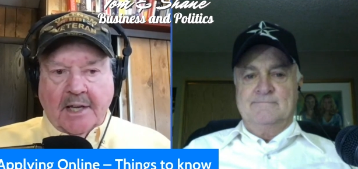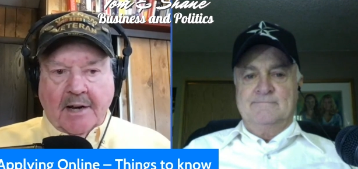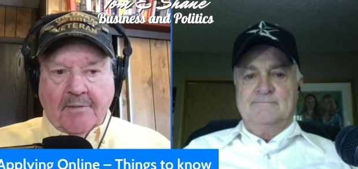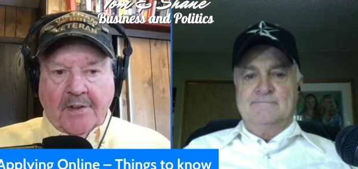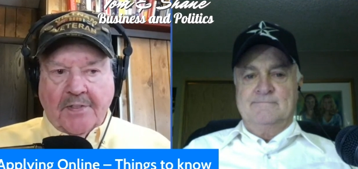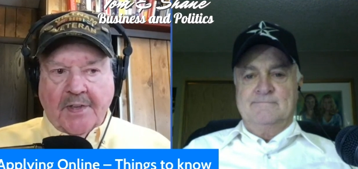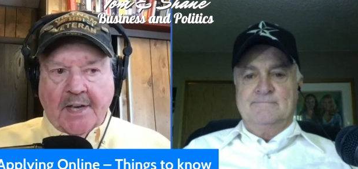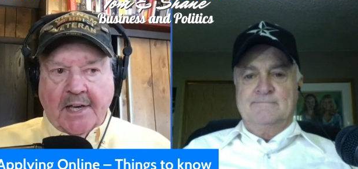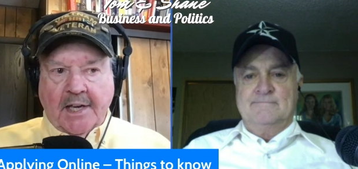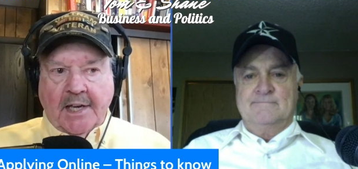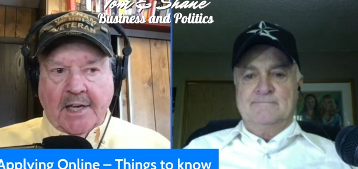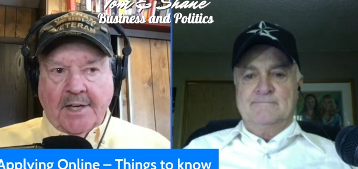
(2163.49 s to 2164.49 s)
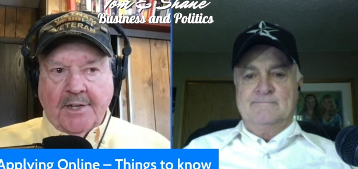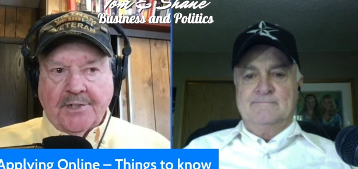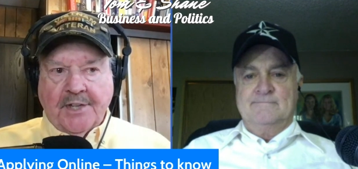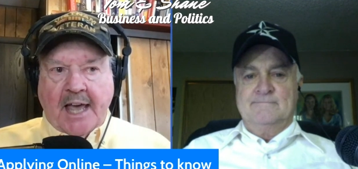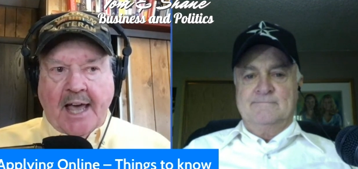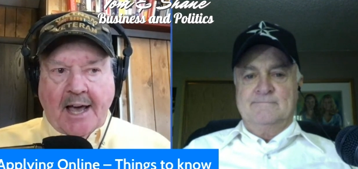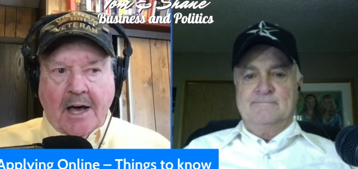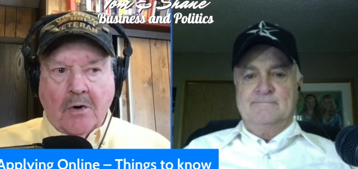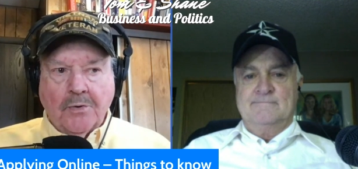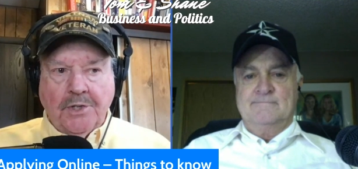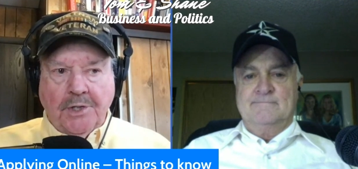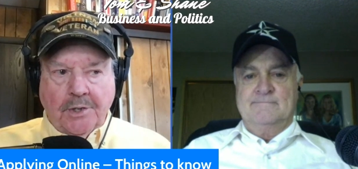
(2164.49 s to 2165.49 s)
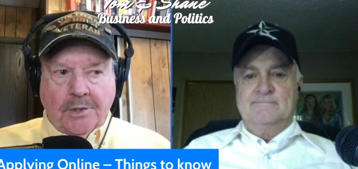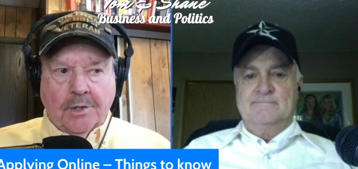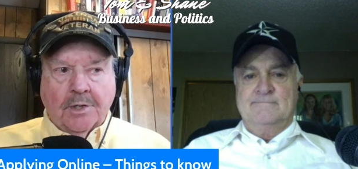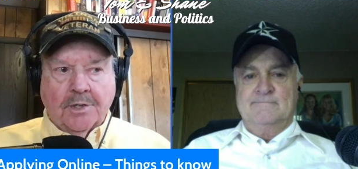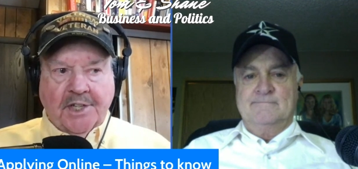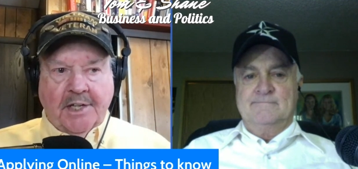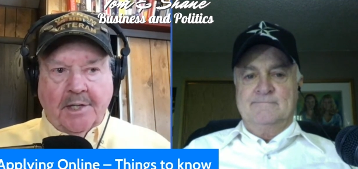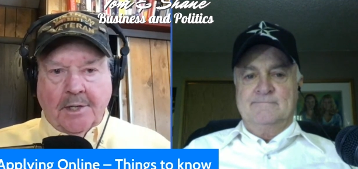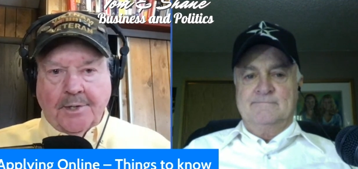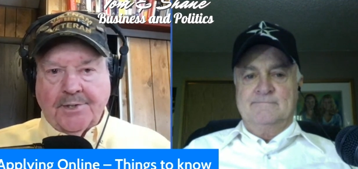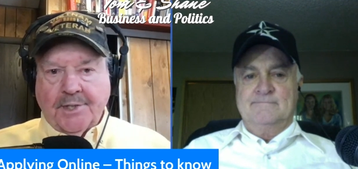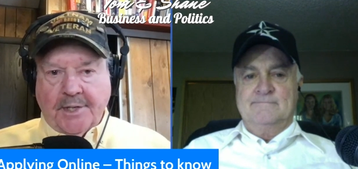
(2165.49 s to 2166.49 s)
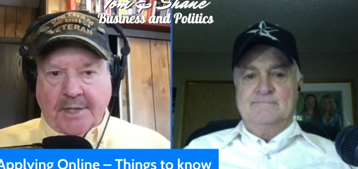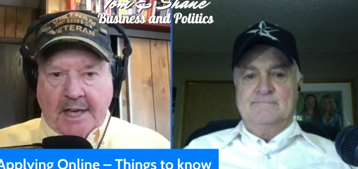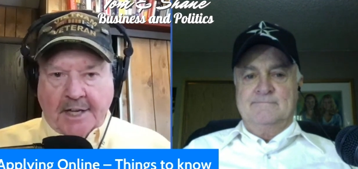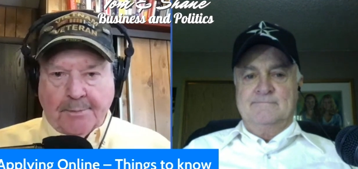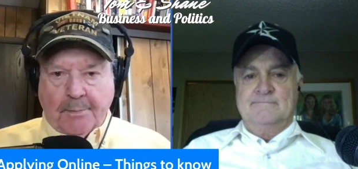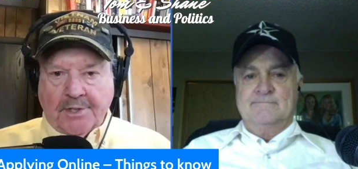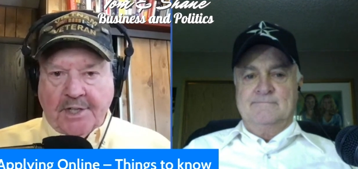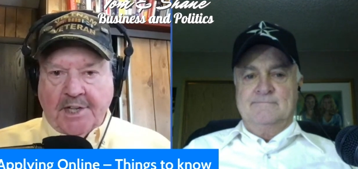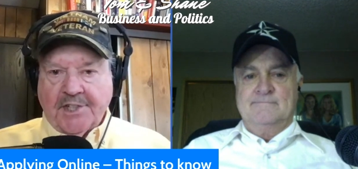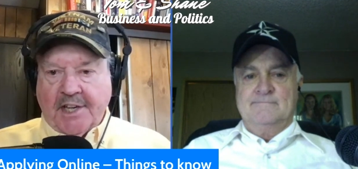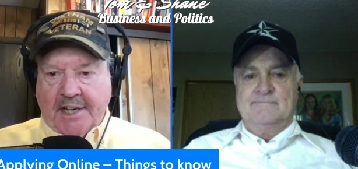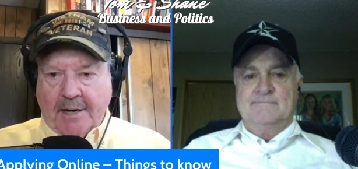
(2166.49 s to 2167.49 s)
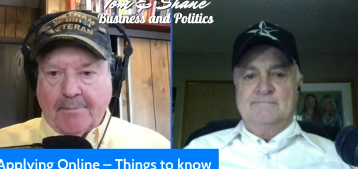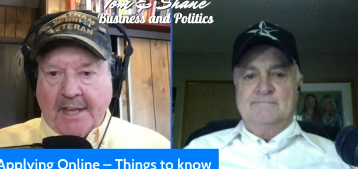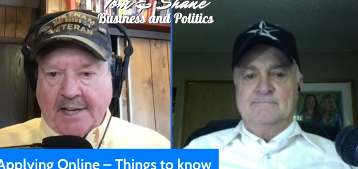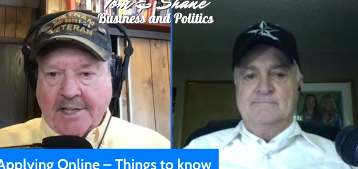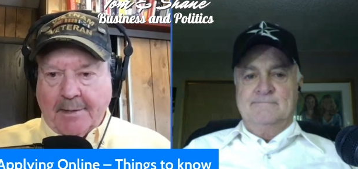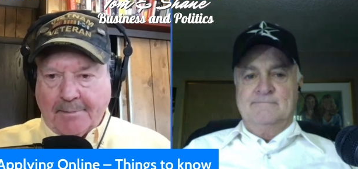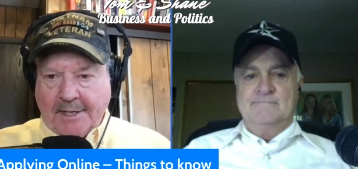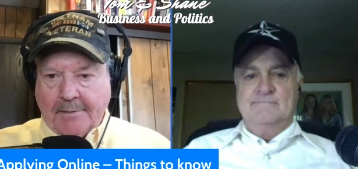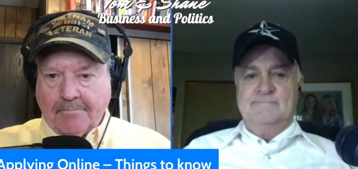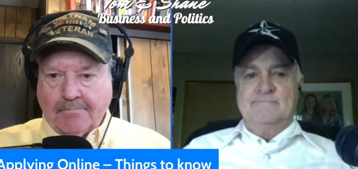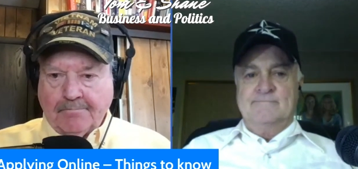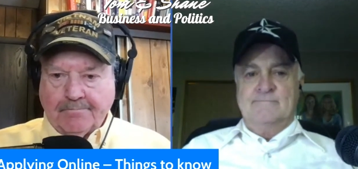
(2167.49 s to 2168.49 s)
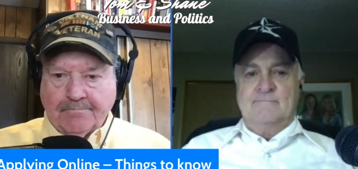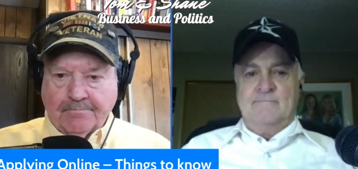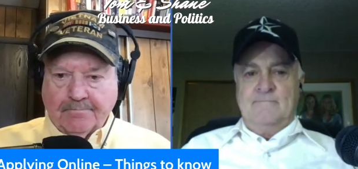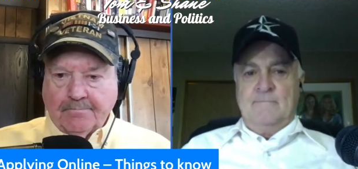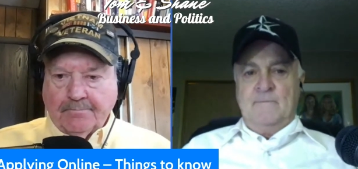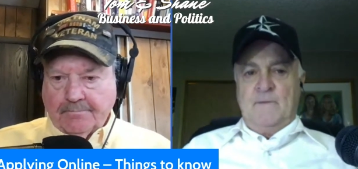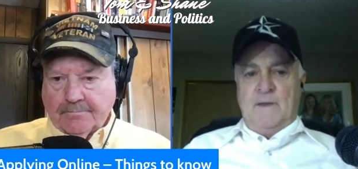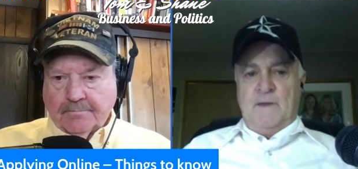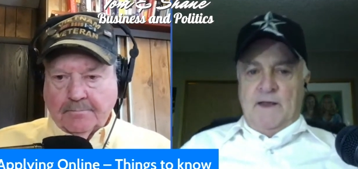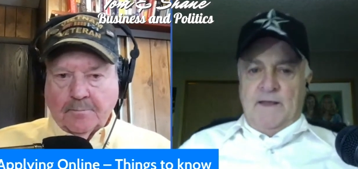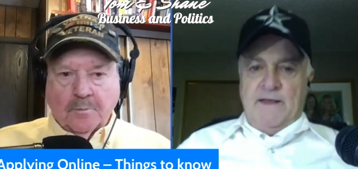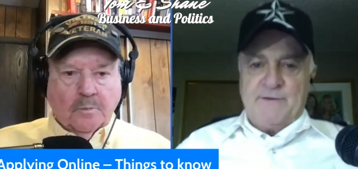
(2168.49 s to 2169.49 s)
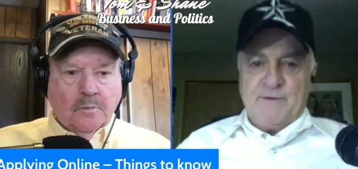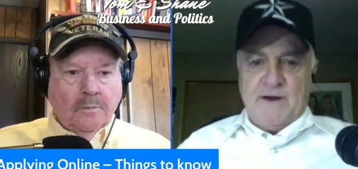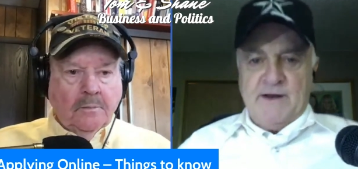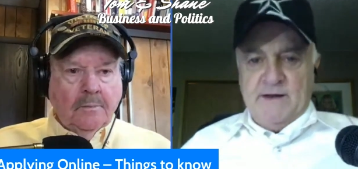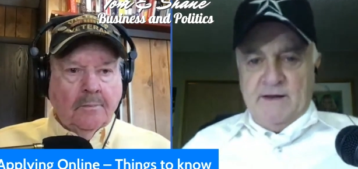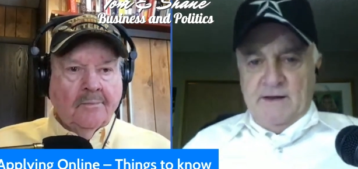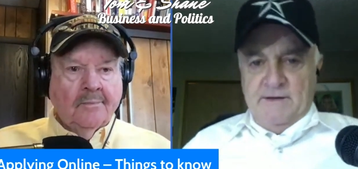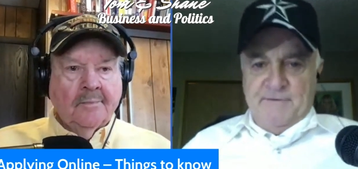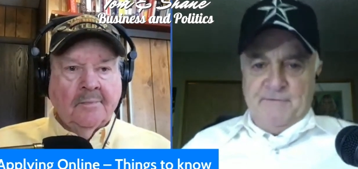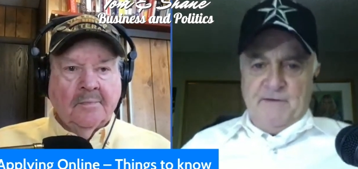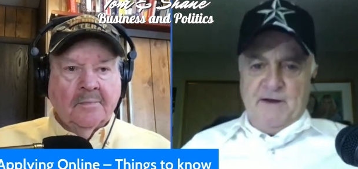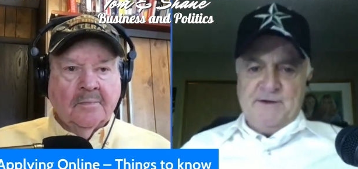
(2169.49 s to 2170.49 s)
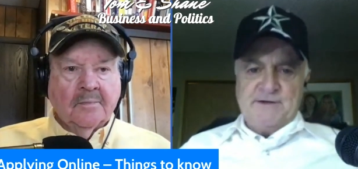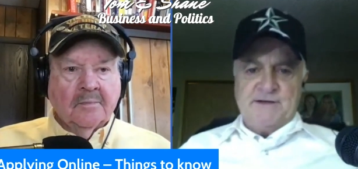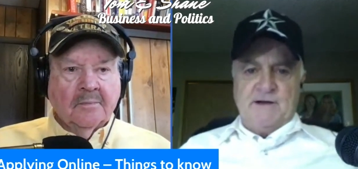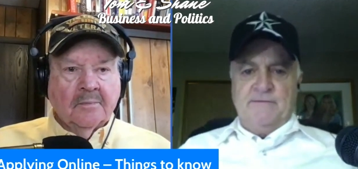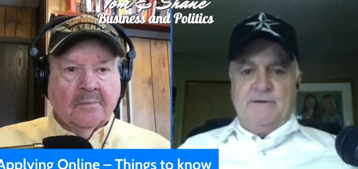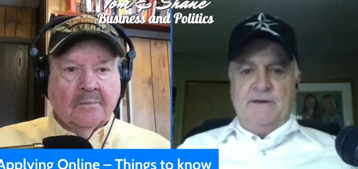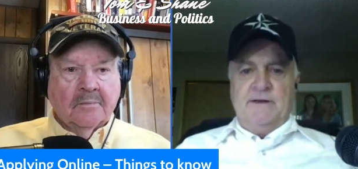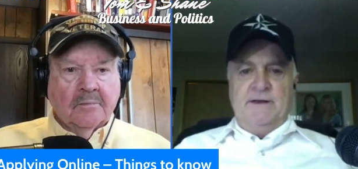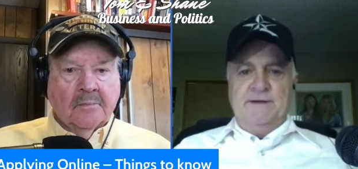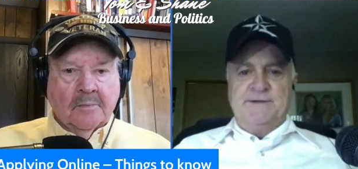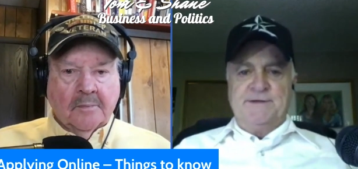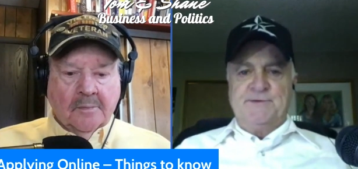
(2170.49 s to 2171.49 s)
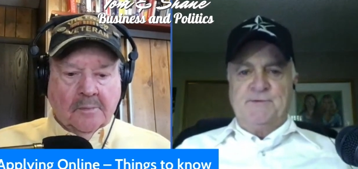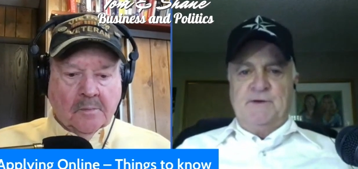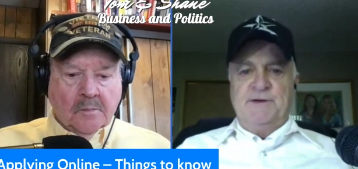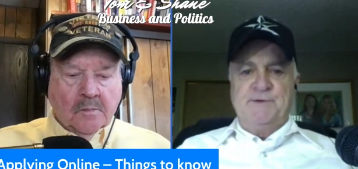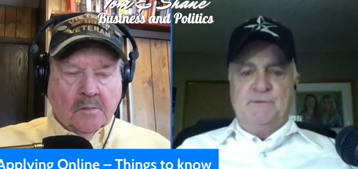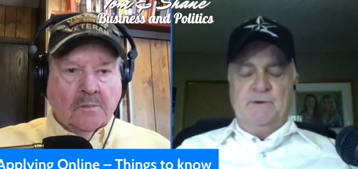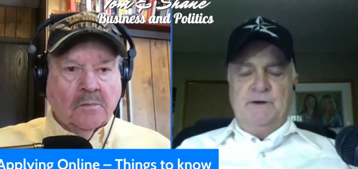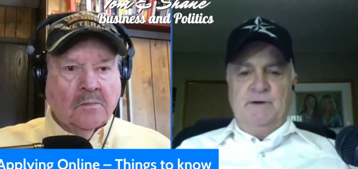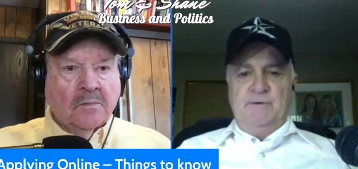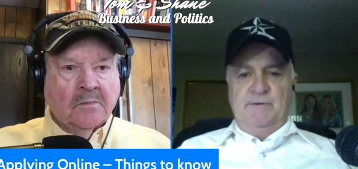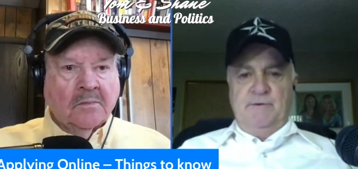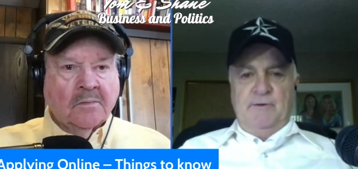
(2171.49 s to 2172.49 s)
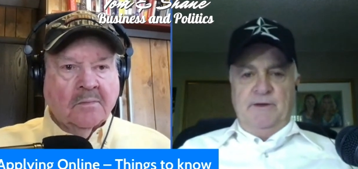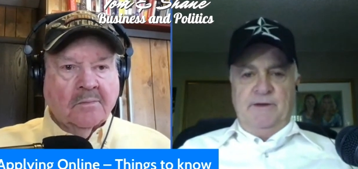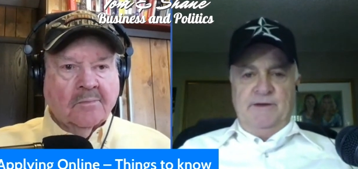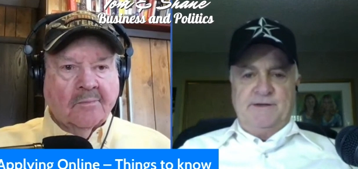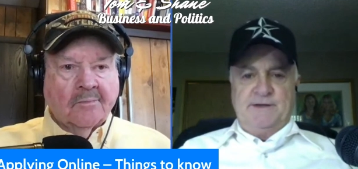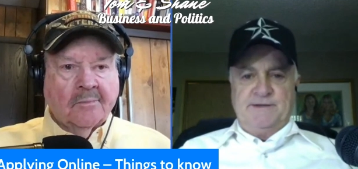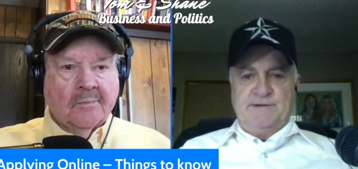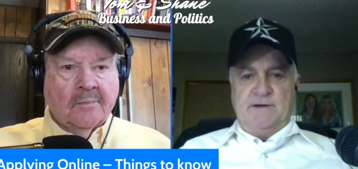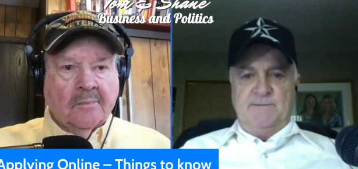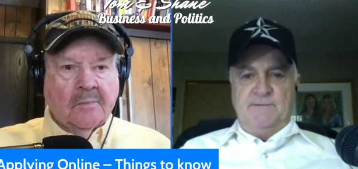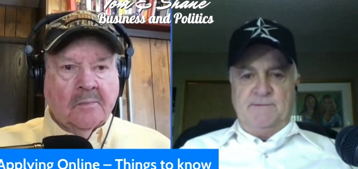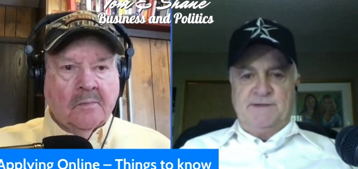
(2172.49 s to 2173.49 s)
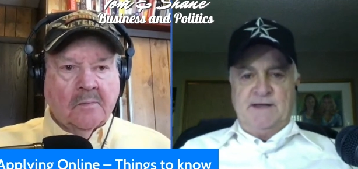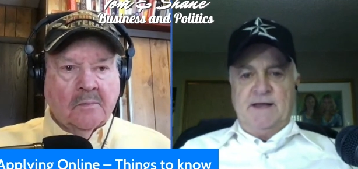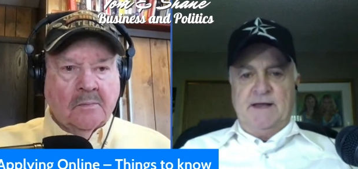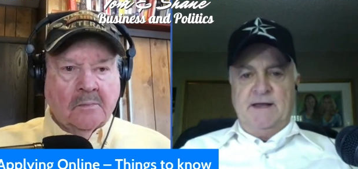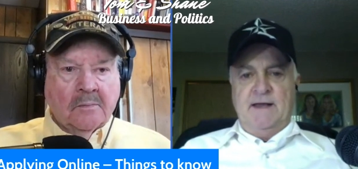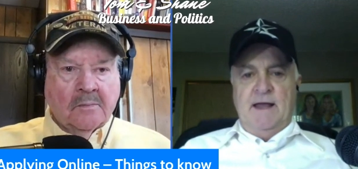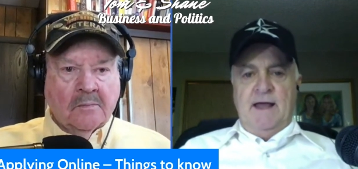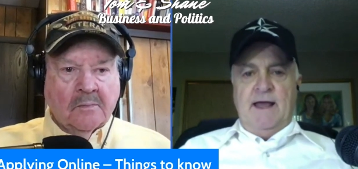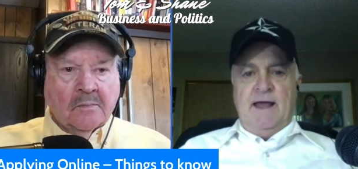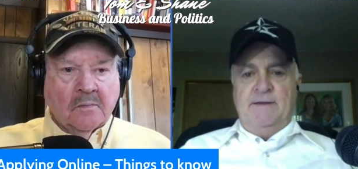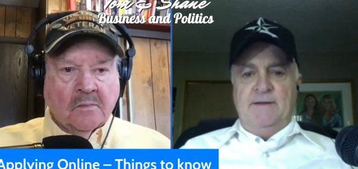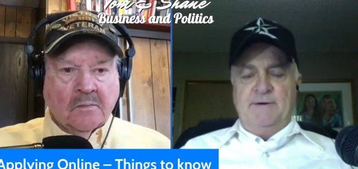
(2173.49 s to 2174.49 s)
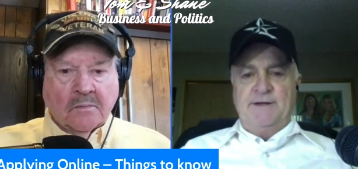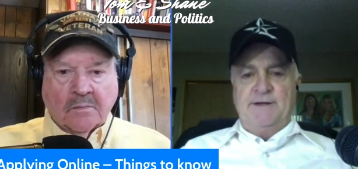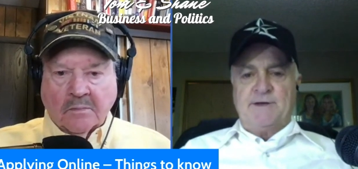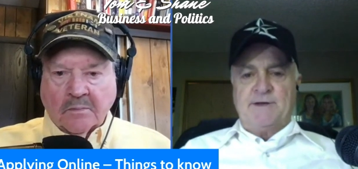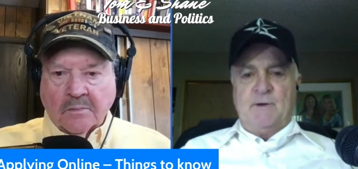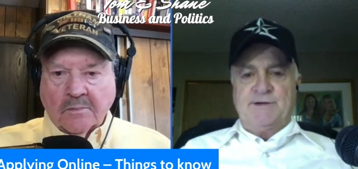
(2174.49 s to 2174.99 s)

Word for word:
Speaker 1: Everything is how your skills and expertise can help that company.
Speaker 2: That's right. And, and if you find yourself in, in a situation where you're doing this, as Tom is saying, and there is a